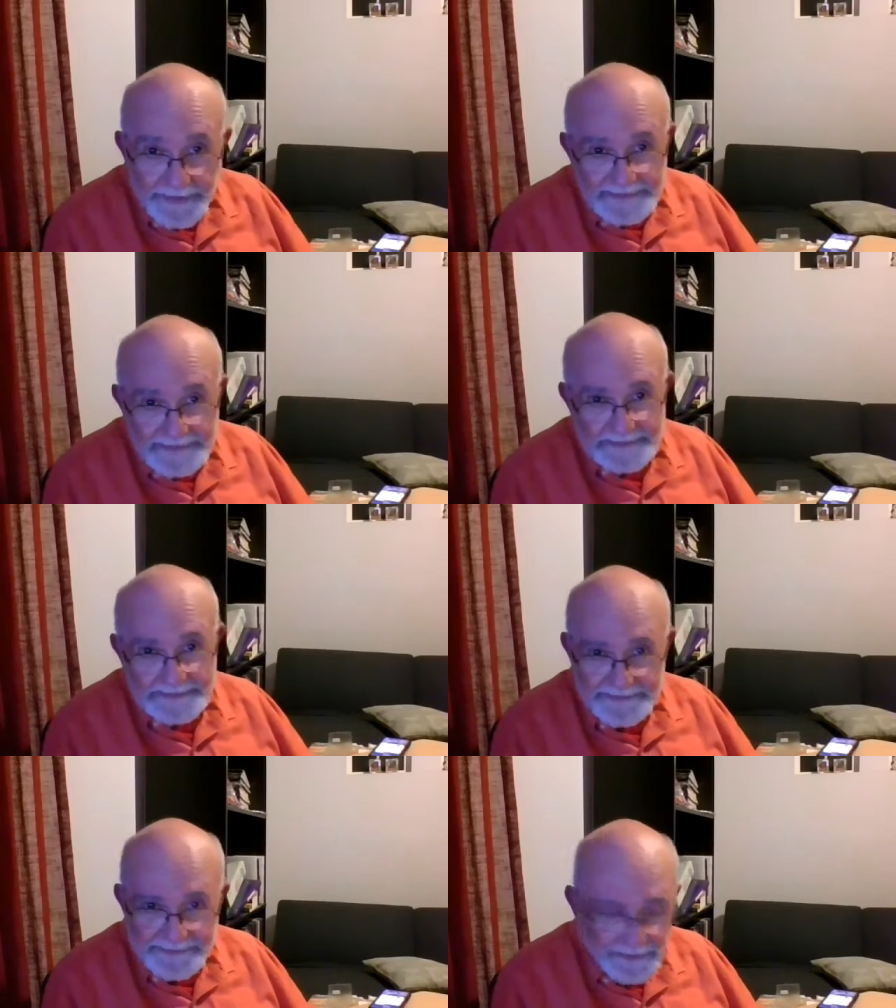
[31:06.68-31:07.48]
So
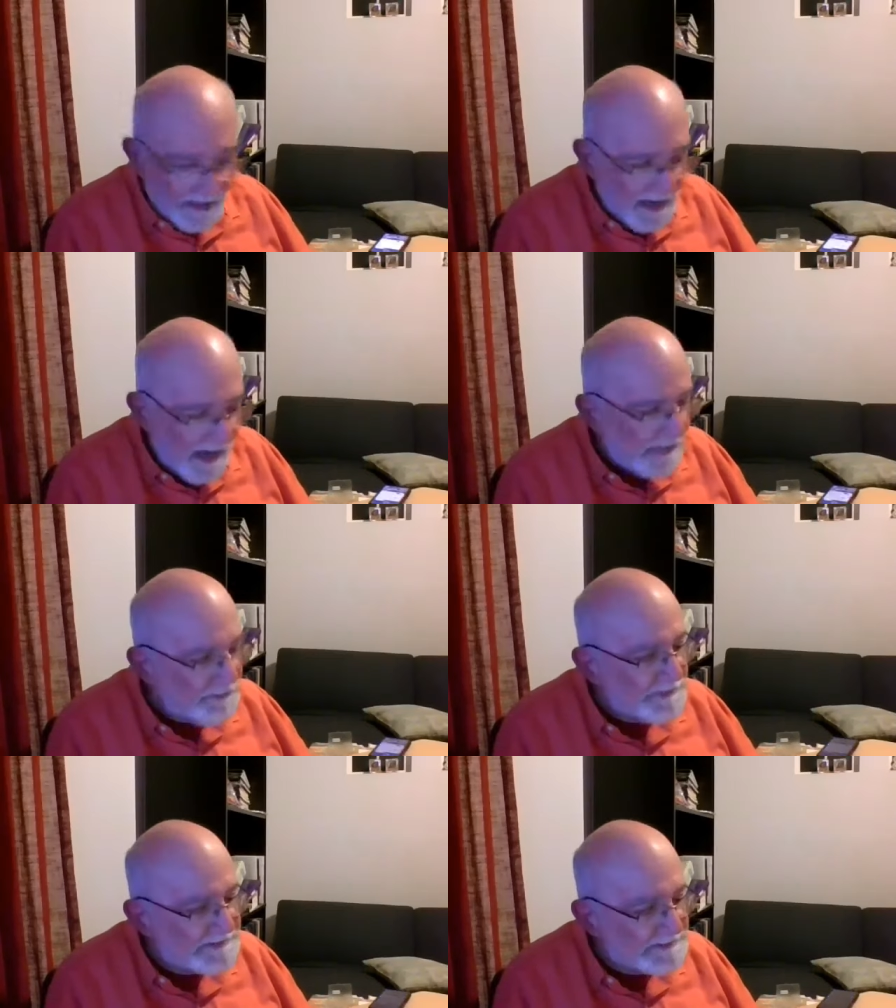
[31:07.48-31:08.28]
that's a
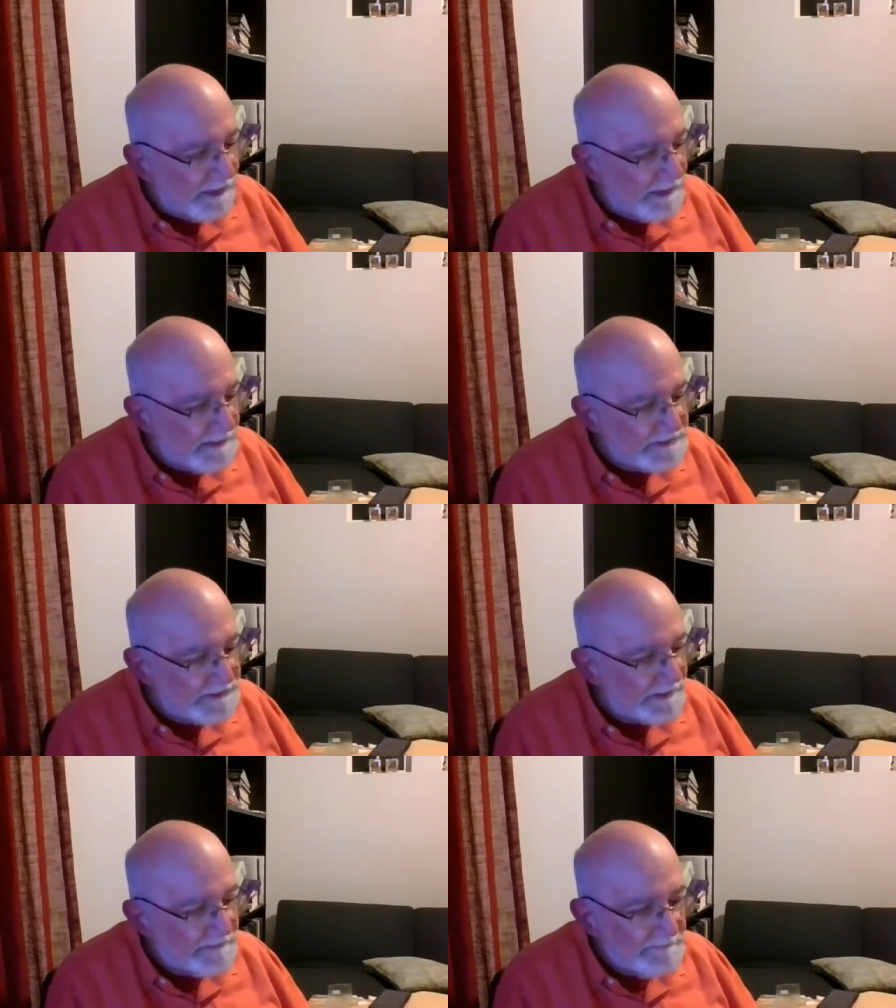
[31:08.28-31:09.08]
high
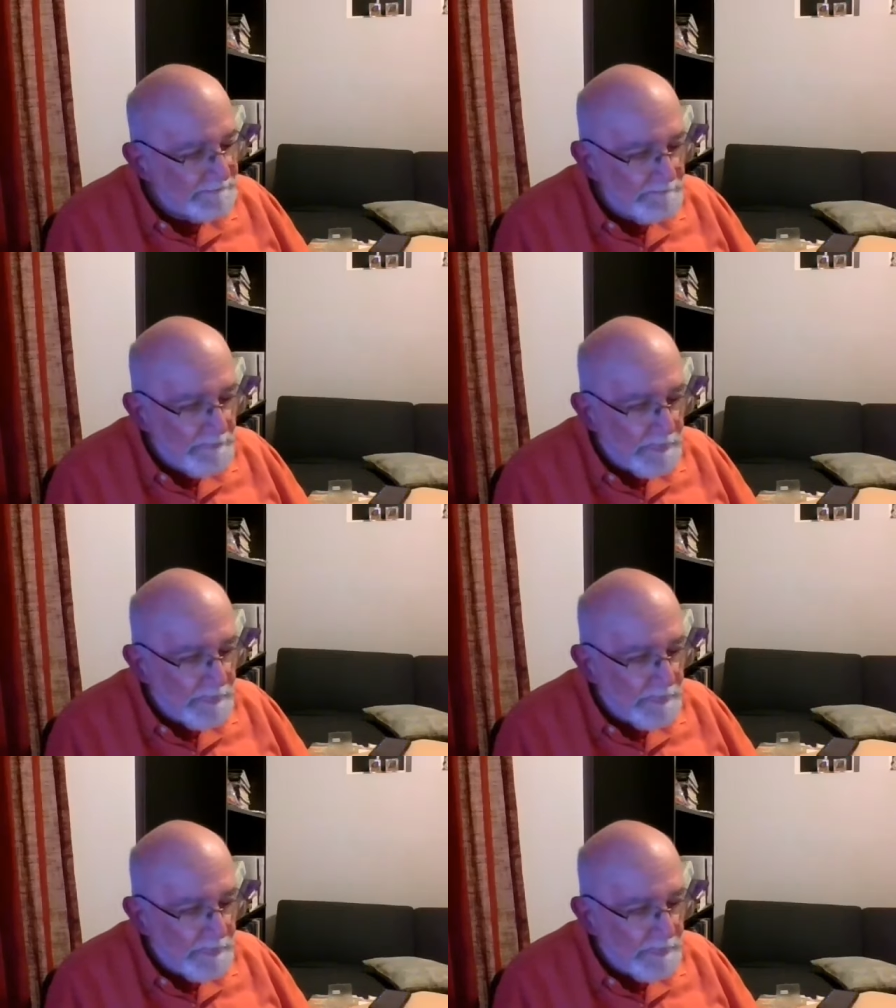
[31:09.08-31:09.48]
Christology.